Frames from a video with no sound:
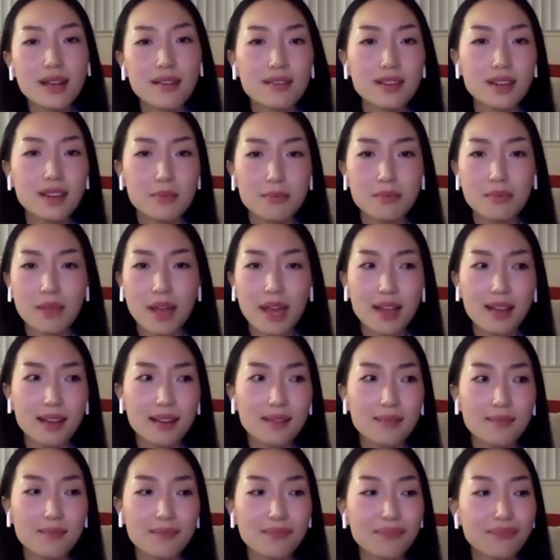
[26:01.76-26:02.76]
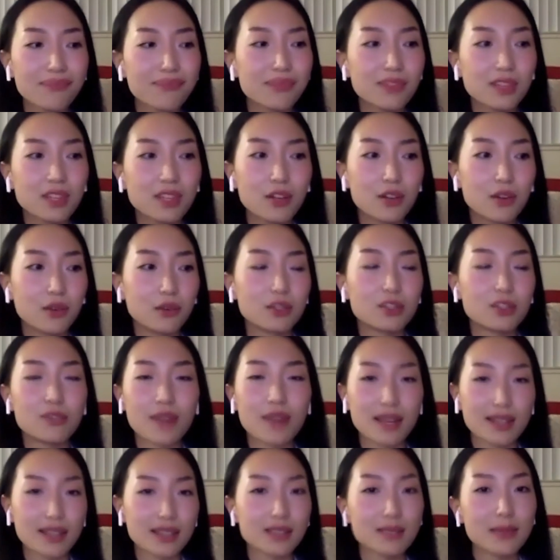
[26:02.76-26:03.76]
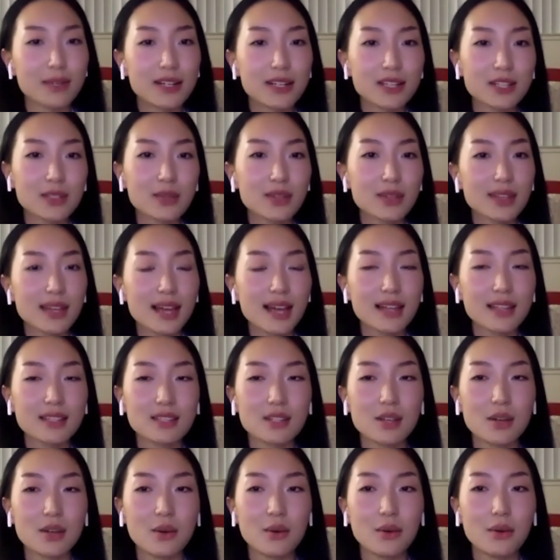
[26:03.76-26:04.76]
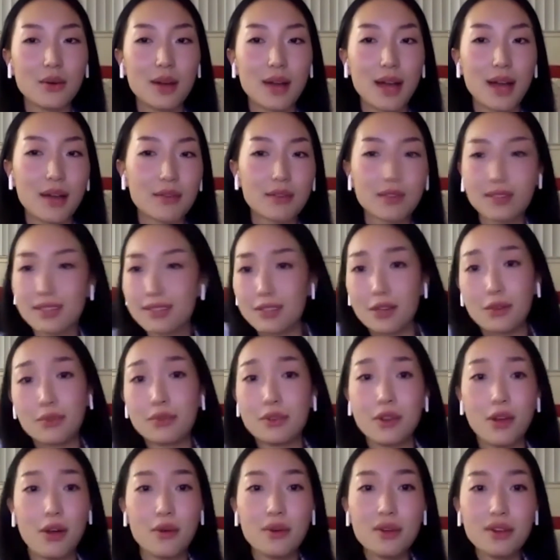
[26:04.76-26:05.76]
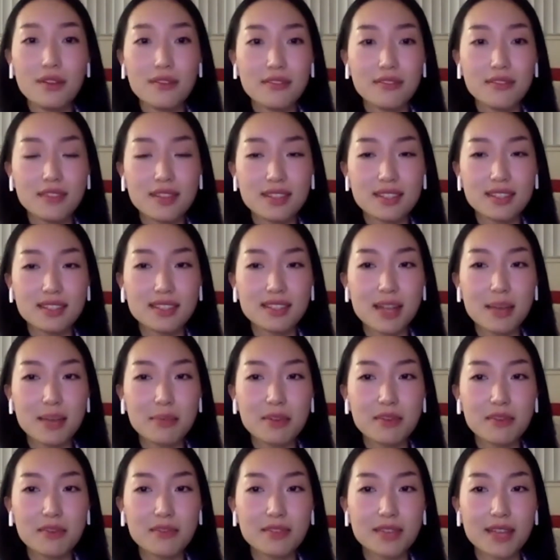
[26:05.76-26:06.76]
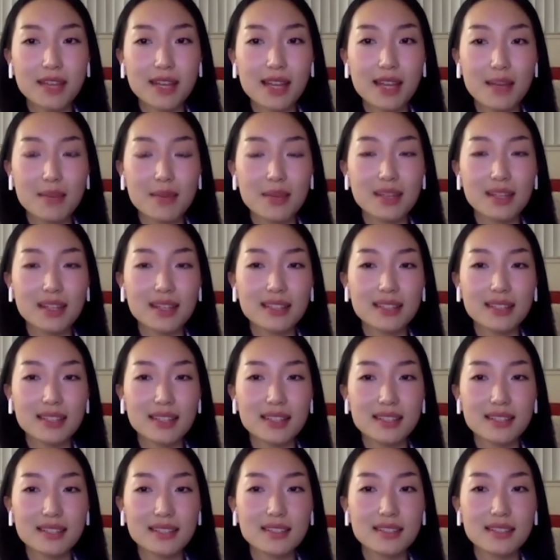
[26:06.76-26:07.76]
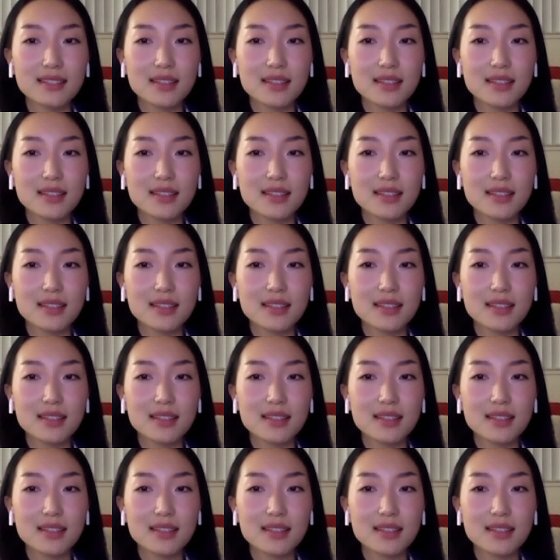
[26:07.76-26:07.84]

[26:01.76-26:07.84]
have any like you know, direct experience with that. So I really don't know if this type of dynamic exists.